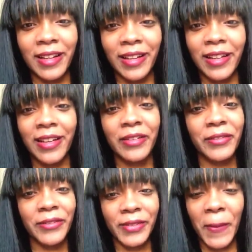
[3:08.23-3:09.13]

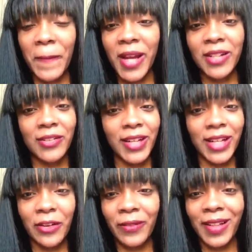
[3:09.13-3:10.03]
if the
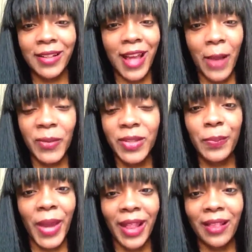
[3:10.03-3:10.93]
majority of the time is
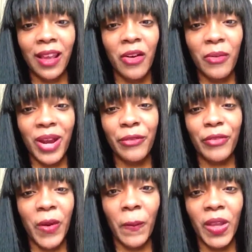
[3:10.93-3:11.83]
spent away
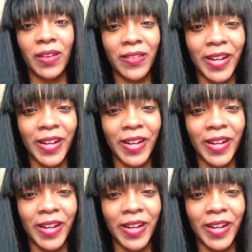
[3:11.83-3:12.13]
from you,